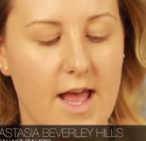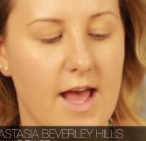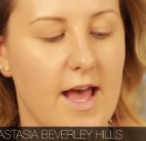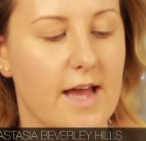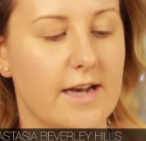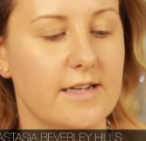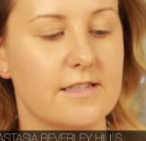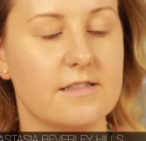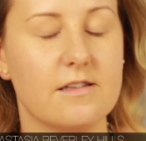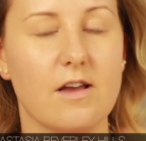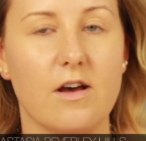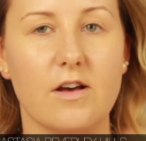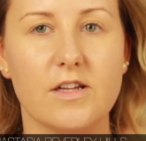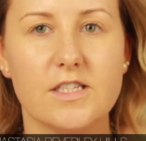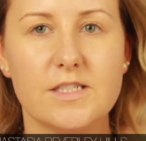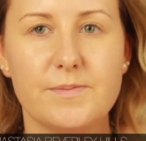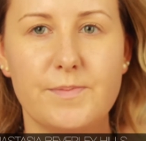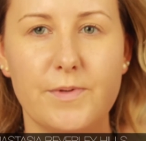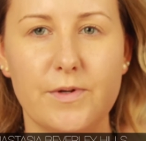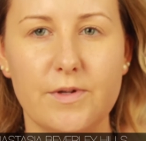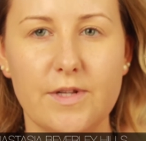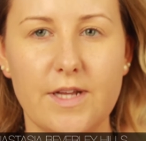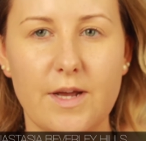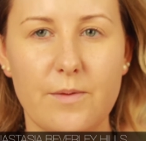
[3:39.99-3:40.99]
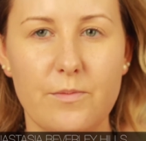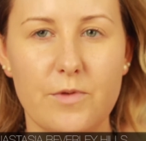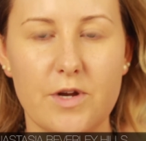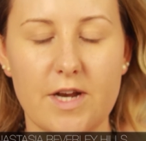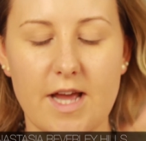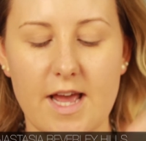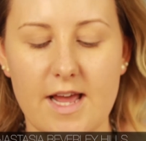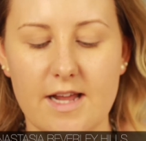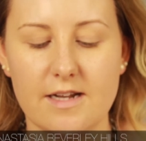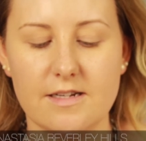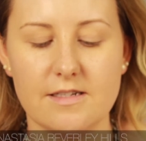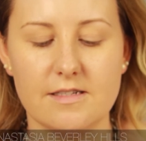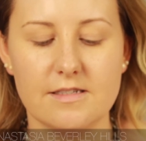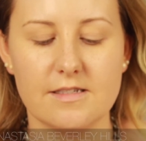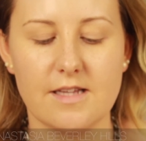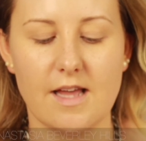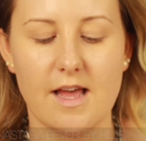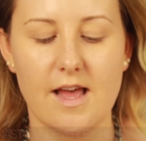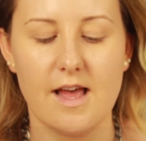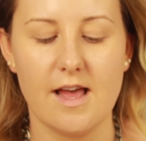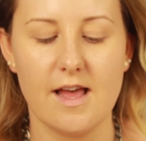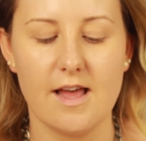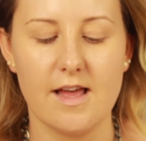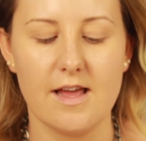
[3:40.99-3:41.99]
And it's got a spoolie on one end,
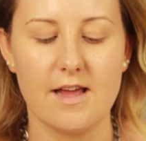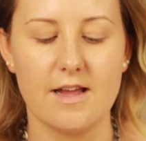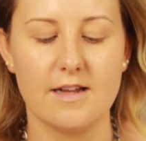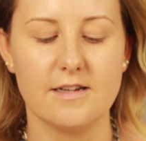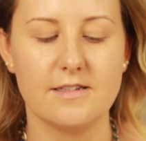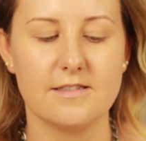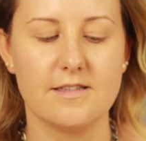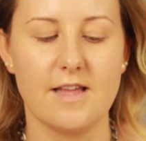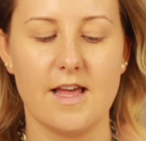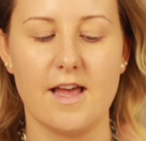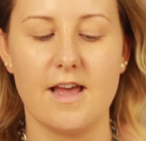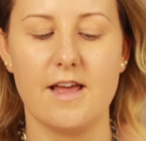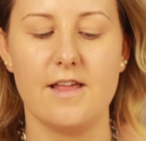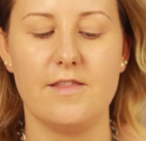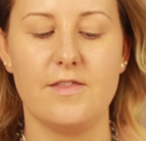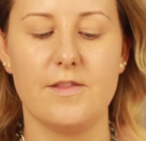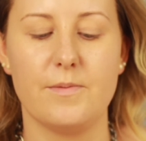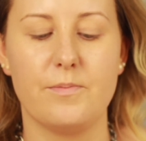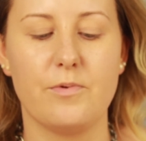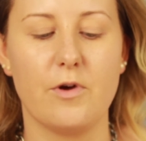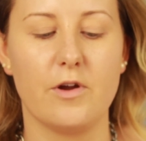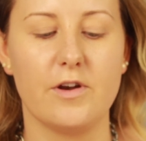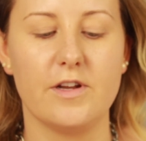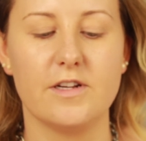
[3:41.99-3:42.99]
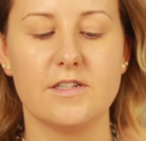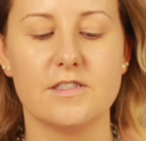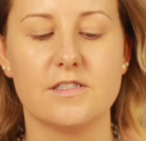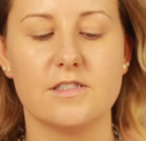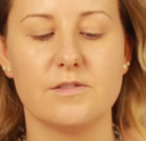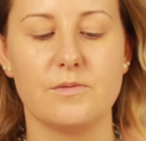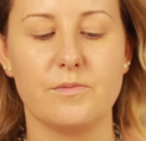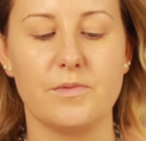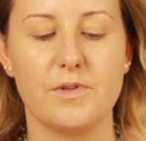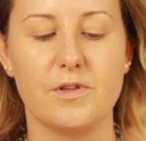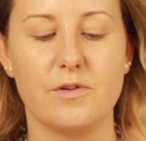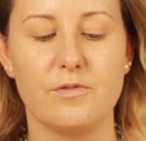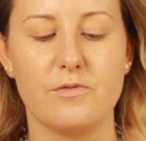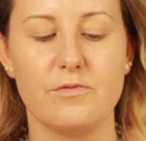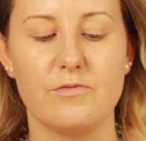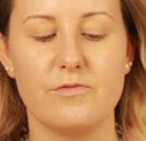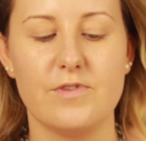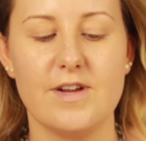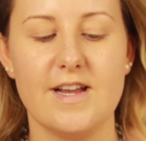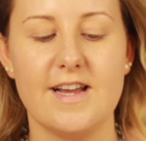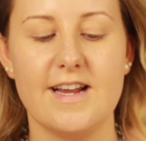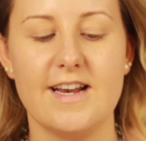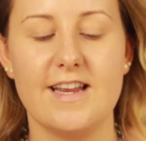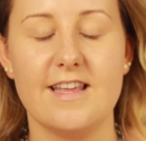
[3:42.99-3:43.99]
and then the product with a
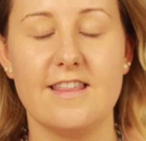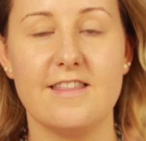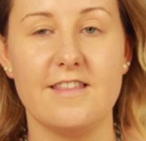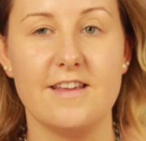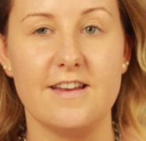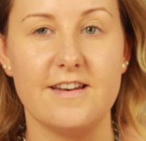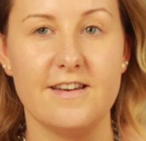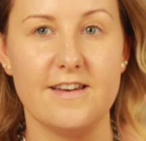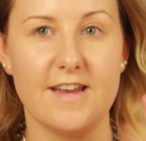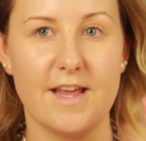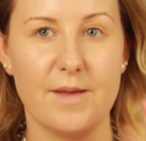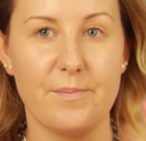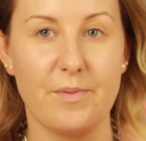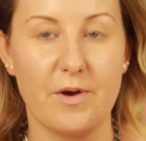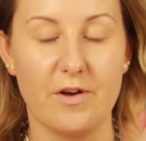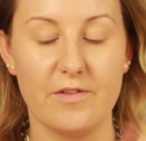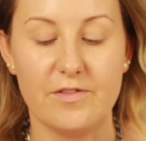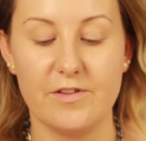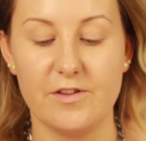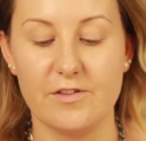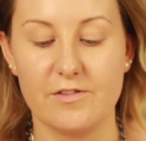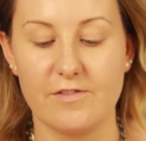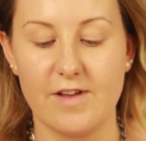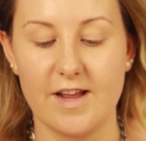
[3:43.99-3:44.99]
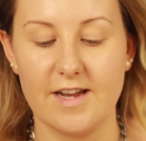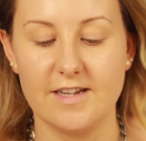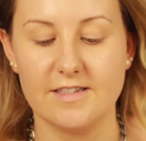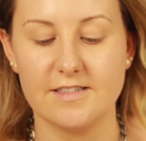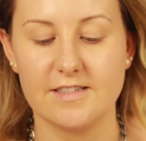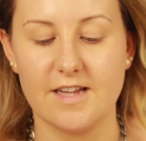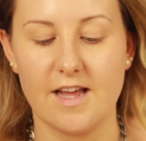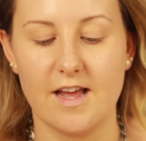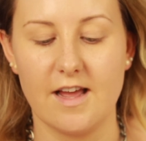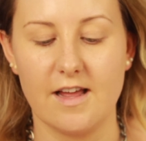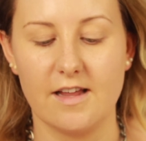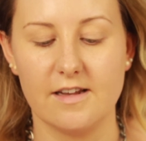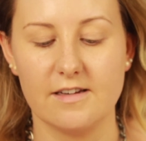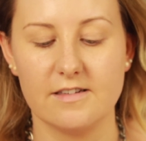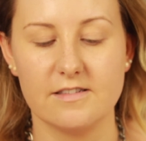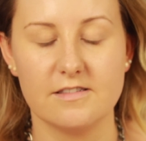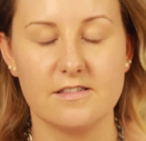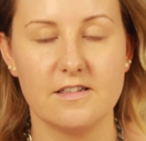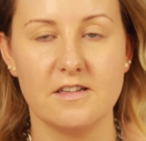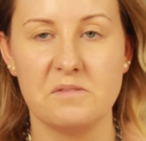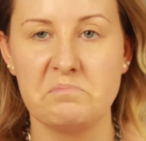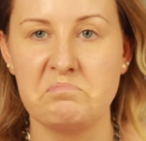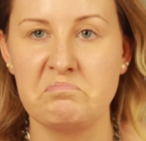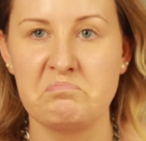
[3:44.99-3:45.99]
really thin nib on the other end,
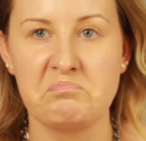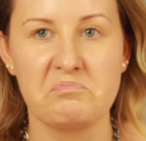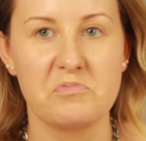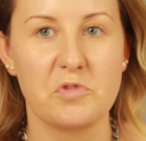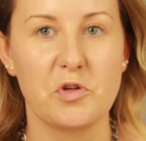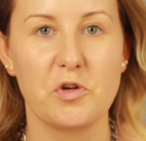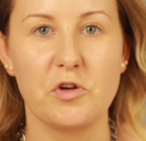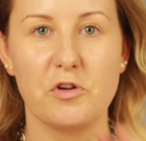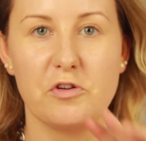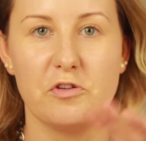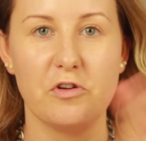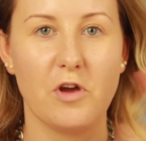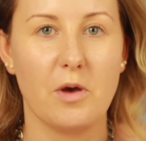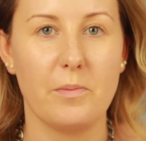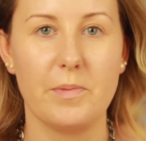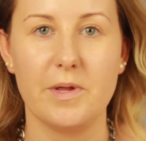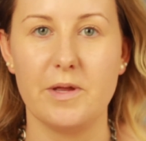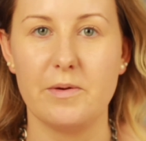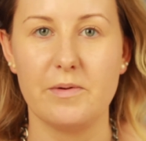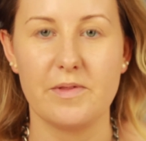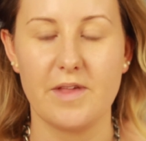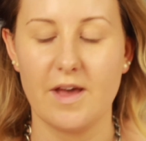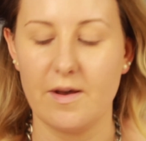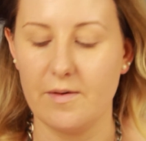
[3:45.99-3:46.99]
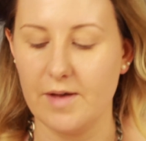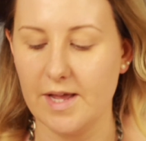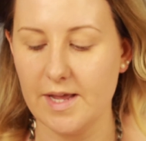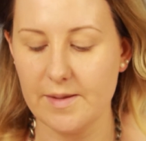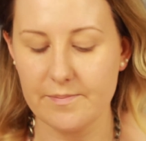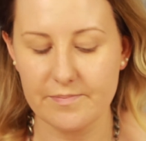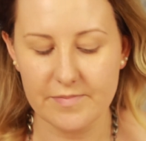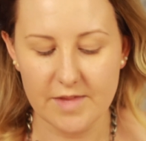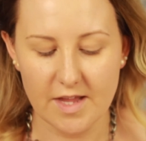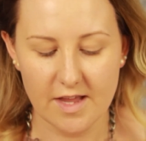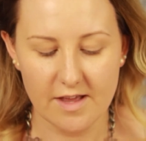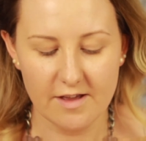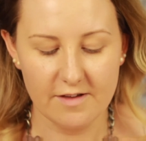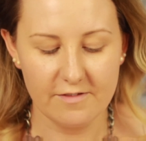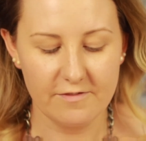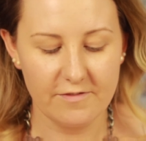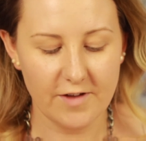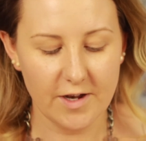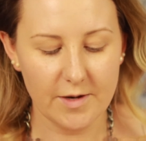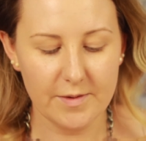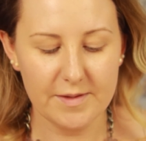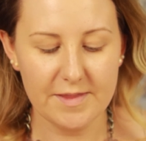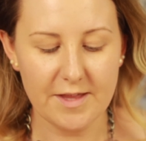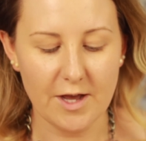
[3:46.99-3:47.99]
and could not be without it.
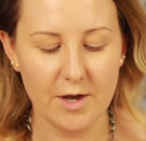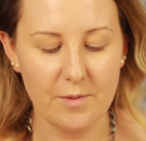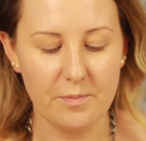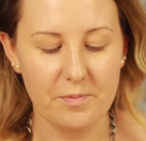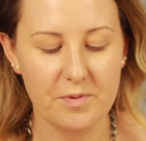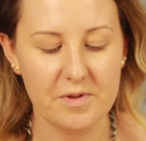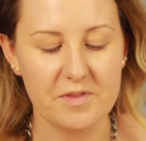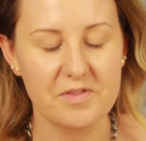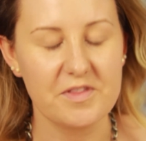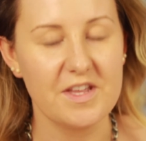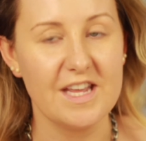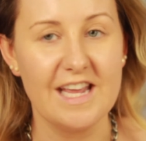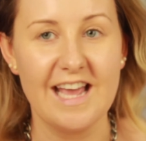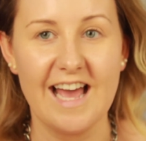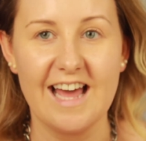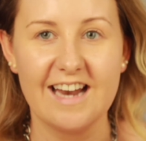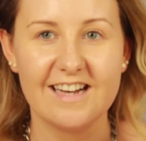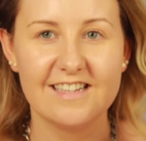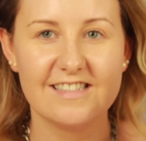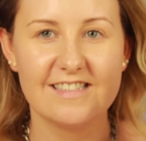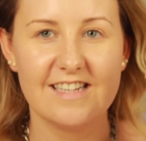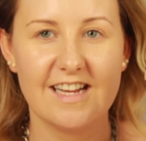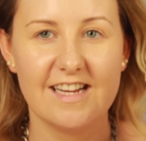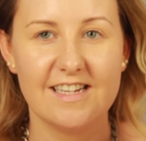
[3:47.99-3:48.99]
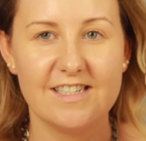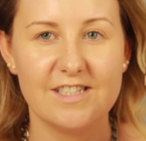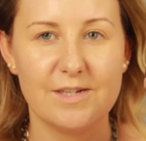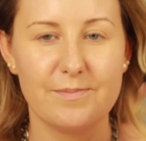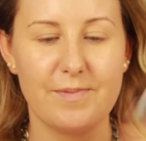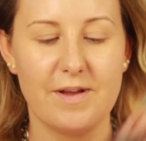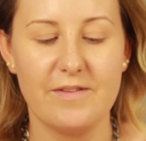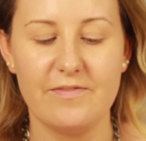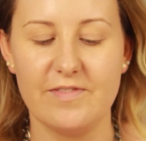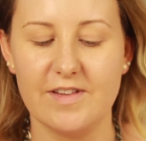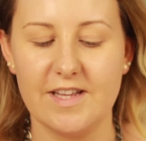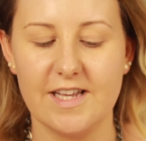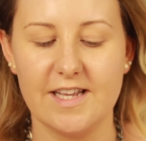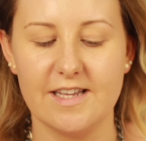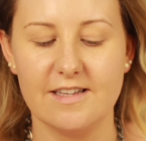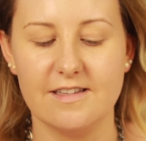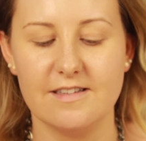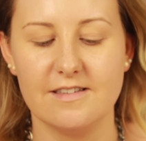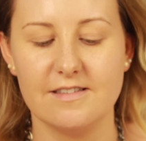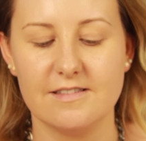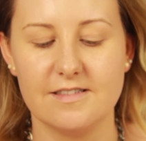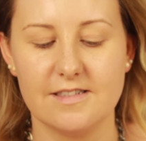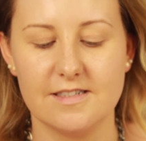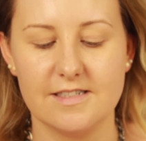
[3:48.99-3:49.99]
Following that up with the Anastasia Beverly
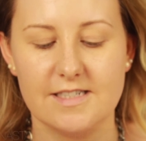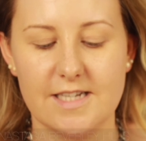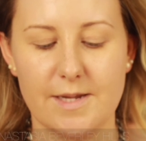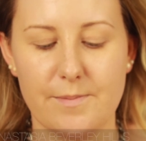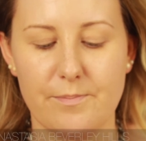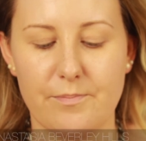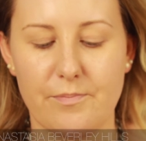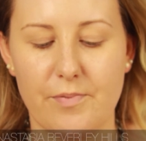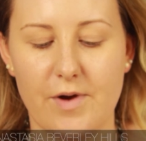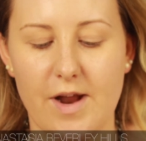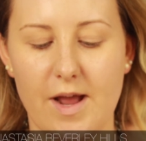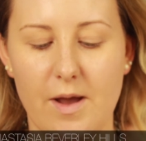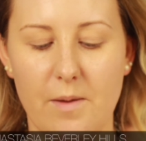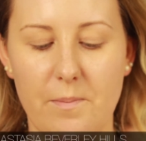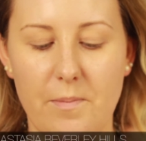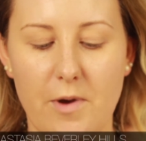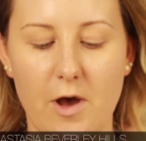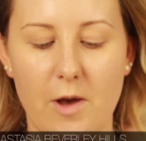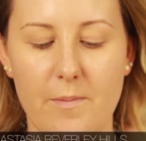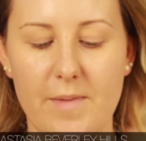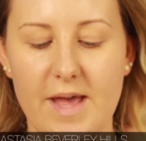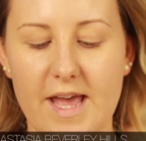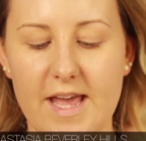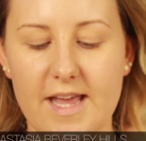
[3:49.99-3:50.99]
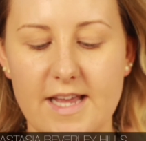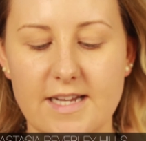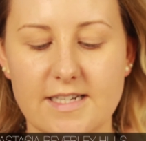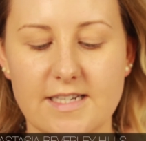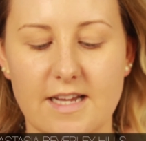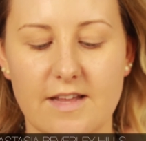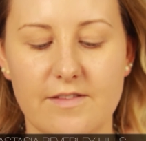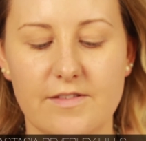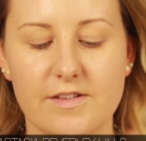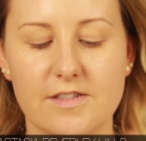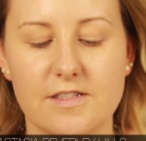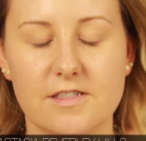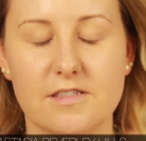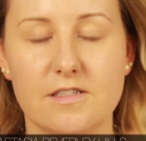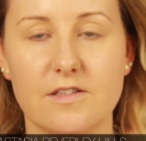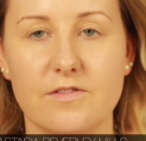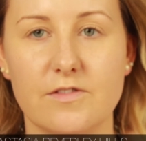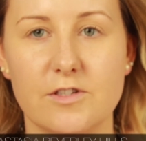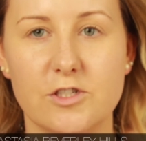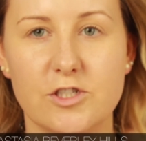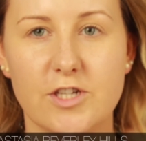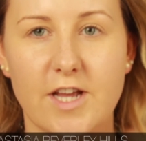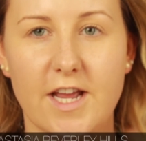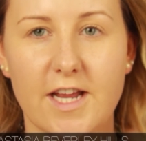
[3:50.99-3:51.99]
Hills DIPBROW pomade, and this is in
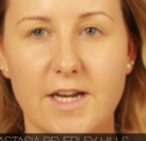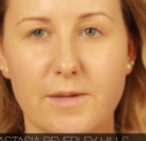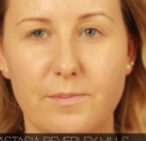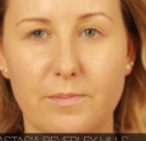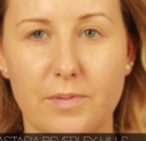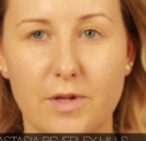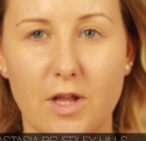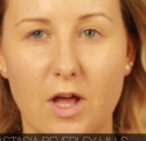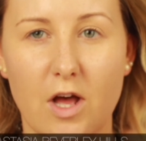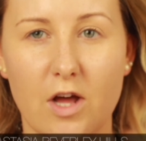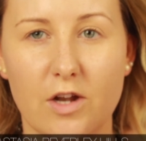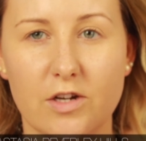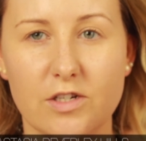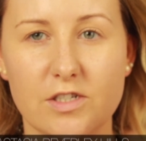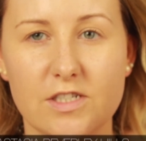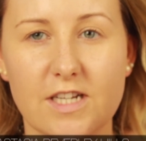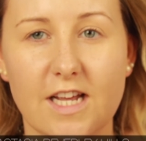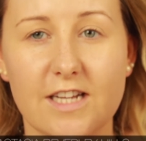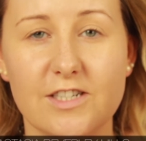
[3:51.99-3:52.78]
the shade Blonde.